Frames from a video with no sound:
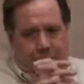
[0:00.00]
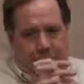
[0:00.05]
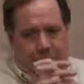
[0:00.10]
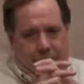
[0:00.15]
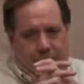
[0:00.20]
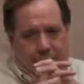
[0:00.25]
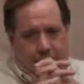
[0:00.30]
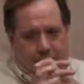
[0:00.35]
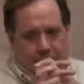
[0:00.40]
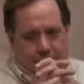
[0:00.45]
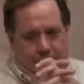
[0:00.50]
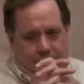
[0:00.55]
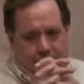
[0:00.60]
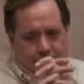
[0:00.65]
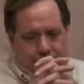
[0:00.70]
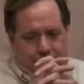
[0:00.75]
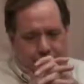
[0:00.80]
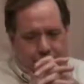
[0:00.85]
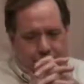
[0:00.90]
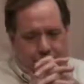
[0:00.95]
in it
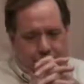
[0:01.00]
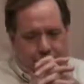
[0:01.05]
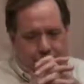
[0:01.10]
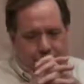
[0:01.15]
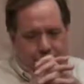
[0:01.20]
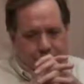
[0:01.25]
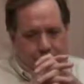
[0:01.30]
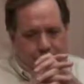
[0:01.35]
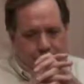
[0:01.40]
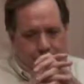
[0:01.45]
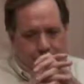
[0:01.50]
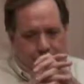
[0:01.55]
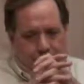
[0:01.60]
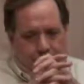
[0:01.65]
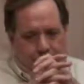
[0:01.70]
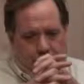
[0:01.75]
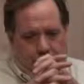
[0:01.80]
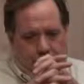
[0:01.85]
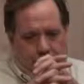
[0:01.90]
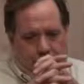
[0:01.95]

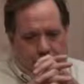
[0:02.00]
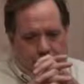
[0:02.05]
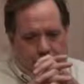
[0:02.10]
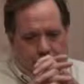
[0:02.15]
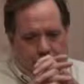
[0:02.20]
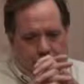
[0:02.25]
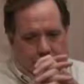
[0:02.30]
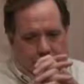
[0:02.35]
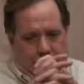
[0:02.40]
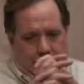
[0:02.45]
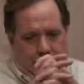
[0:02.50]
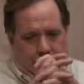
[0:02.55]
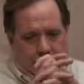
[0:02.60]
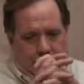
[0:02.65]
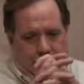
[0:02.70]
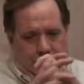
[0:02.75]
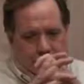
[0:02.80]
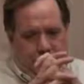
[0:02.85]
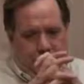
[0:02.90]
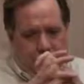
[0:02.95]
because um,
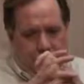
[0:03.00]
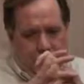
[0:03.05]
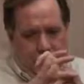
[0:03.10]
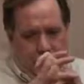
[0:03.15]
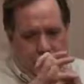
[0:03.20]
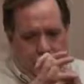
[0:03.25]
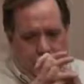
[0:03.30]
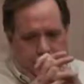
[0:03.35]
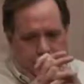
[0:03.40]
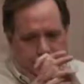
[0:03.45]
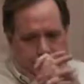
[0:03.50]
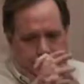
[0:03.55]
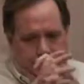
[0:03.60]
much of our